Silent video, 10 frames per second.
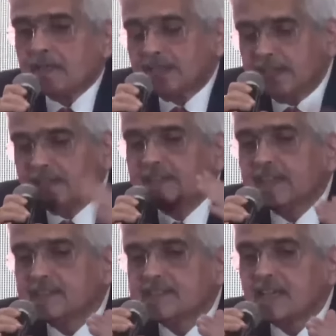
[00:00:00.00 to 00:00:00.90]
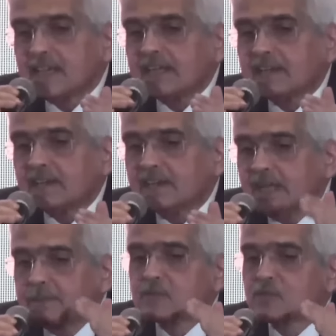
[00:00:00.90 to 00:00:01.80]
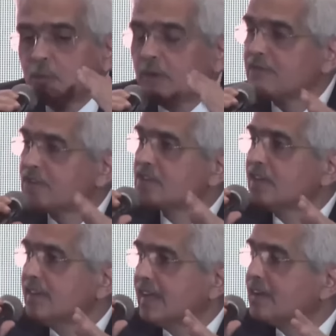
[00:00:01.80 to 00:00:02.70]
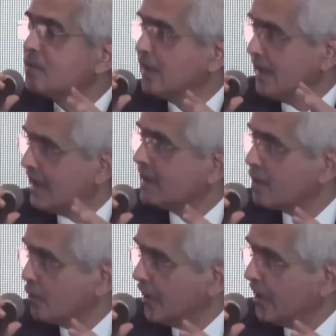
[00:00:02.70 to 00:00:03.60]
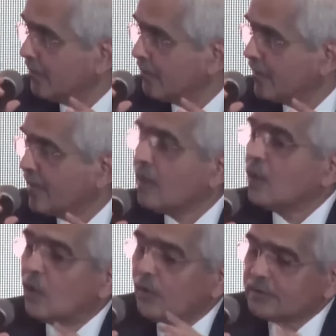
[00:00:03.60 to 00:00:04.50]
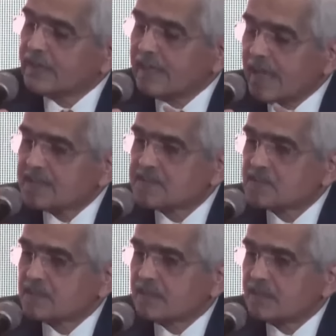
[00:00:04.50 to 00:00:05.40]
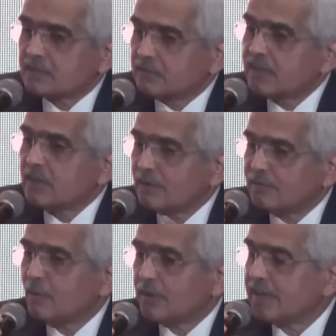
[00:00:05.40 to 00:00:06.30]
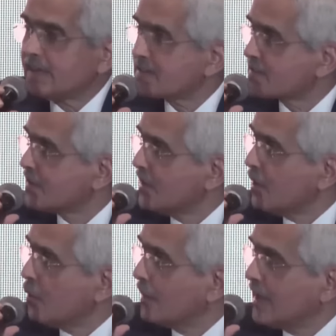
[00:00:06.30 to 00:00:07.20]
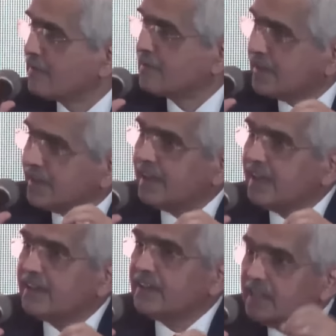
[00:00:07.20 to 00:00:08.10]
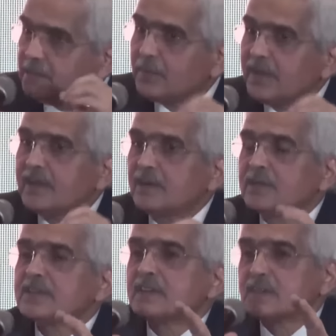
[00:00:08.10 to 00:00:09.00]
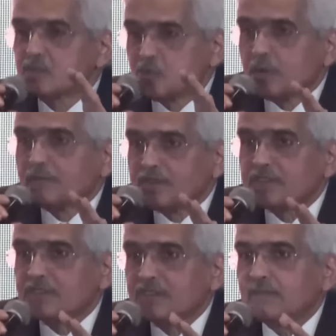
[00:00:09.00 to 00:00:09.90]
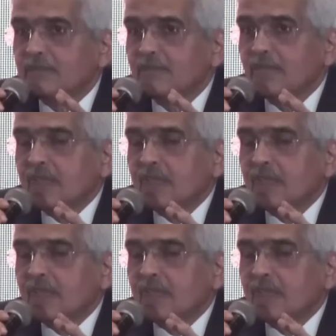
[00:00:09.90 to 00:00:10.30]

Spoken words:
intense and deep supervision that we are doing. Over the last 3 or 4 years, we have really deepened our supervision.